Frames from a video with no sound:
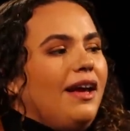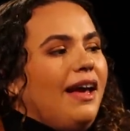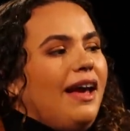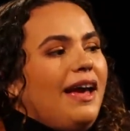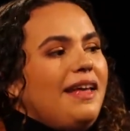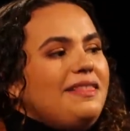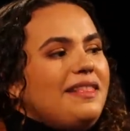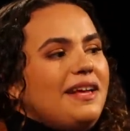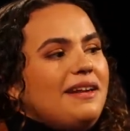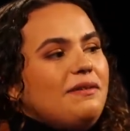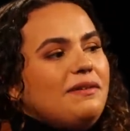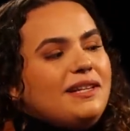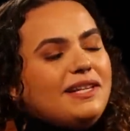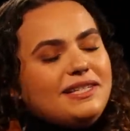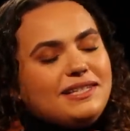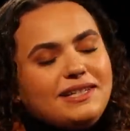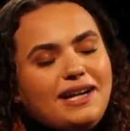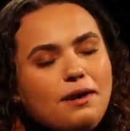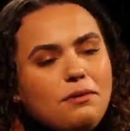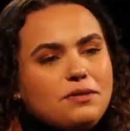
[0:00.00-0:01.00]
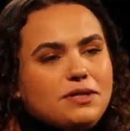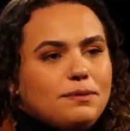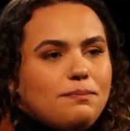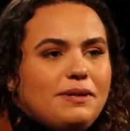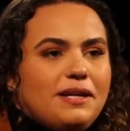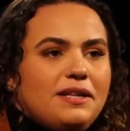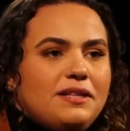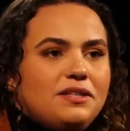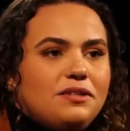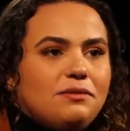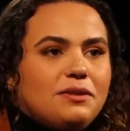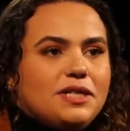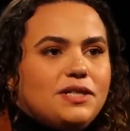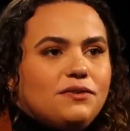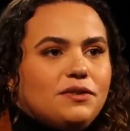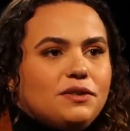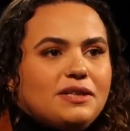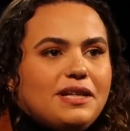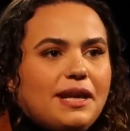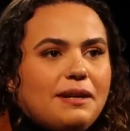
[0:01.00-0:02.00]
And then this guy was speaking to us
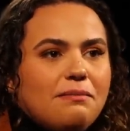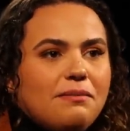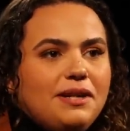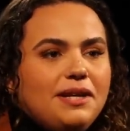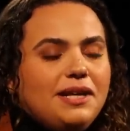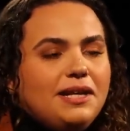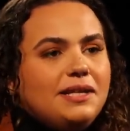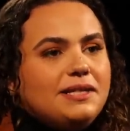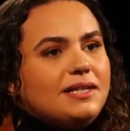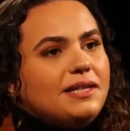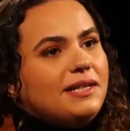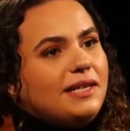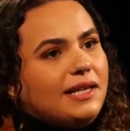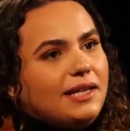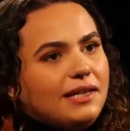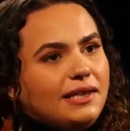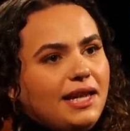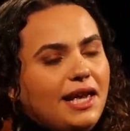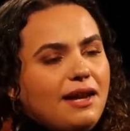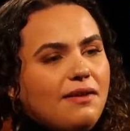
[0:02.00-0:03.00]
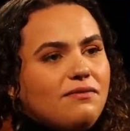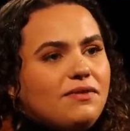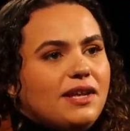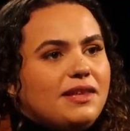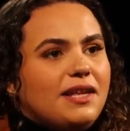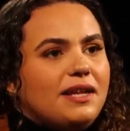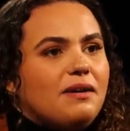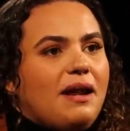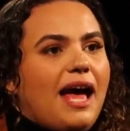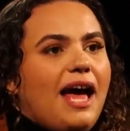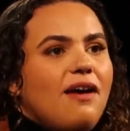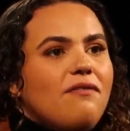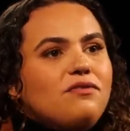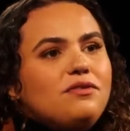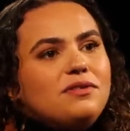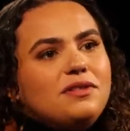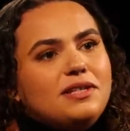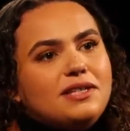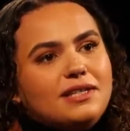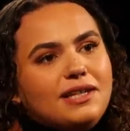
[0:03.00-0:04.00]
for 10 minutes and he left. And then after
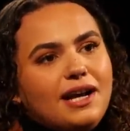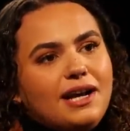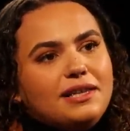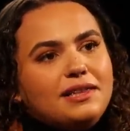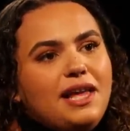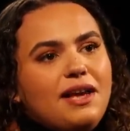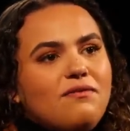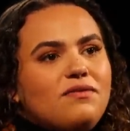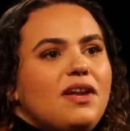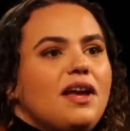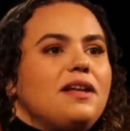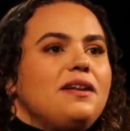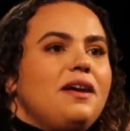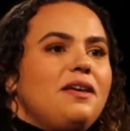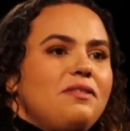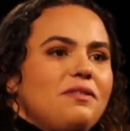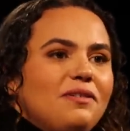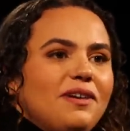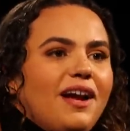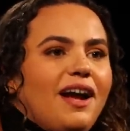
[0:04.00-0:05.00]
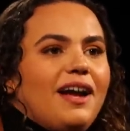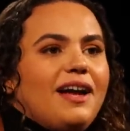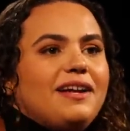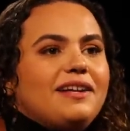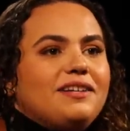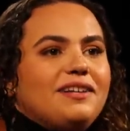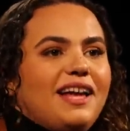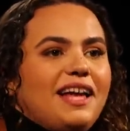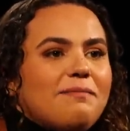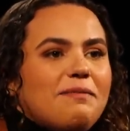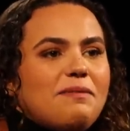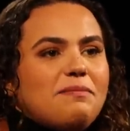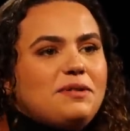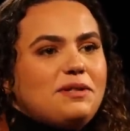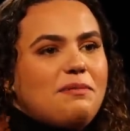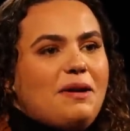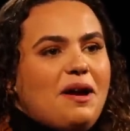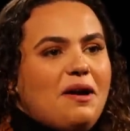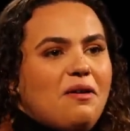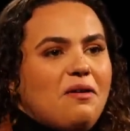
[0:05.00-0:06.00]
this guy left, another guy came up to
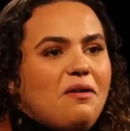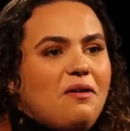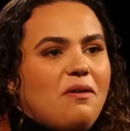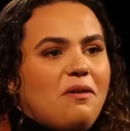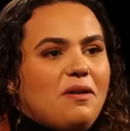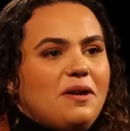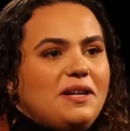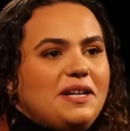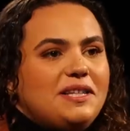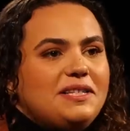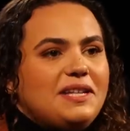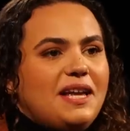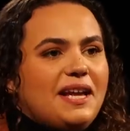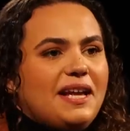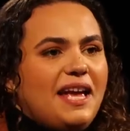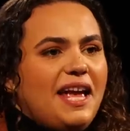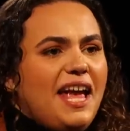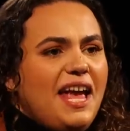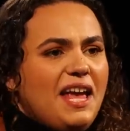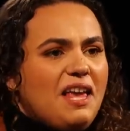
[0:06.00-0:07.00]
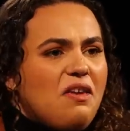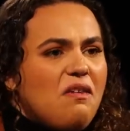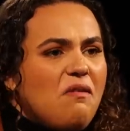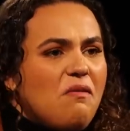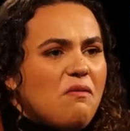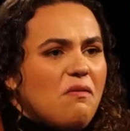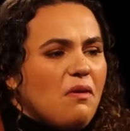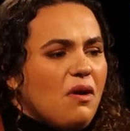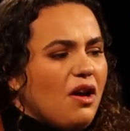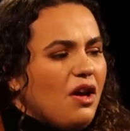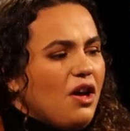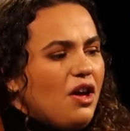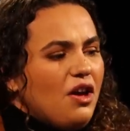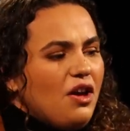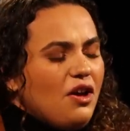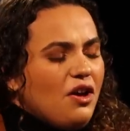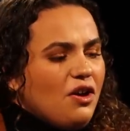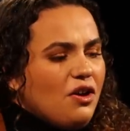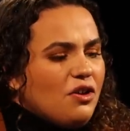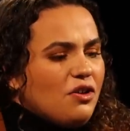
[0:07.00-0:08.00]
my uncle and he's like, hey,
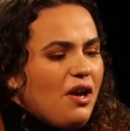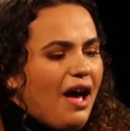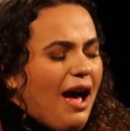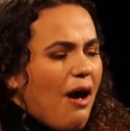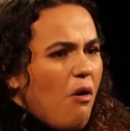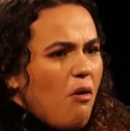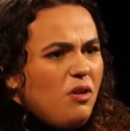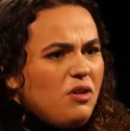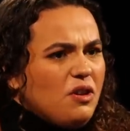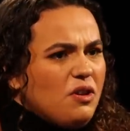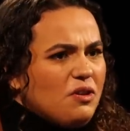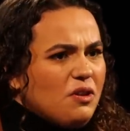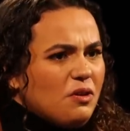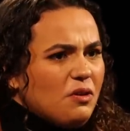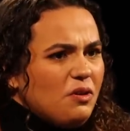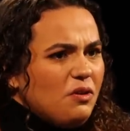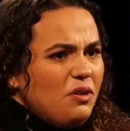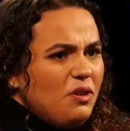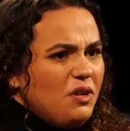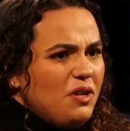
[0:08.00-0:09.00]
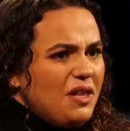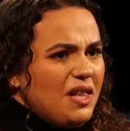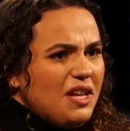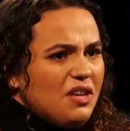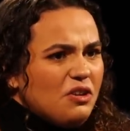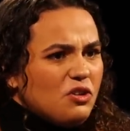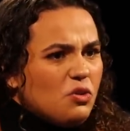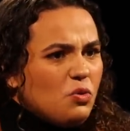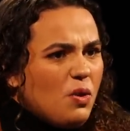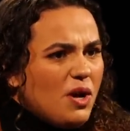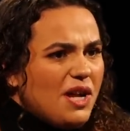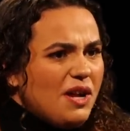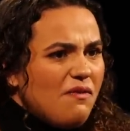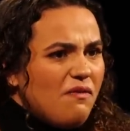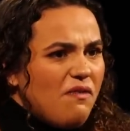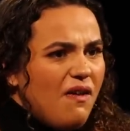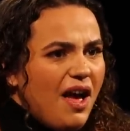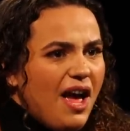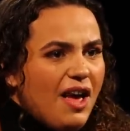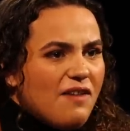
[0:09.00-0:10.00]
how old are you? You look like you're
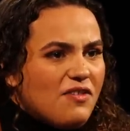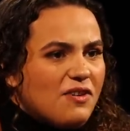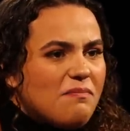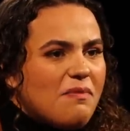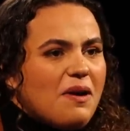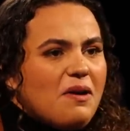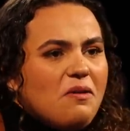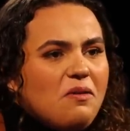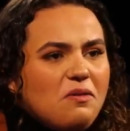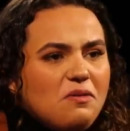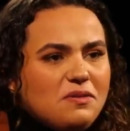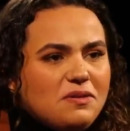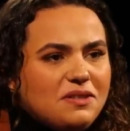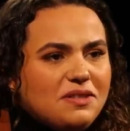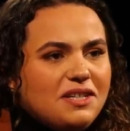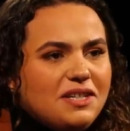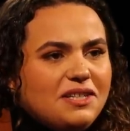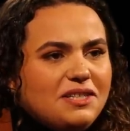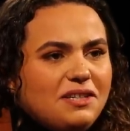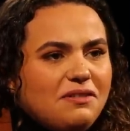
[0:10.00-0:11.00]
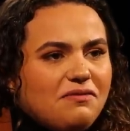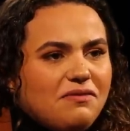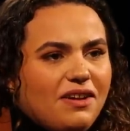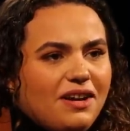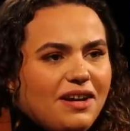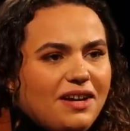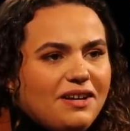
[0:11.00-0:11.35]
25 and my uncle is 65.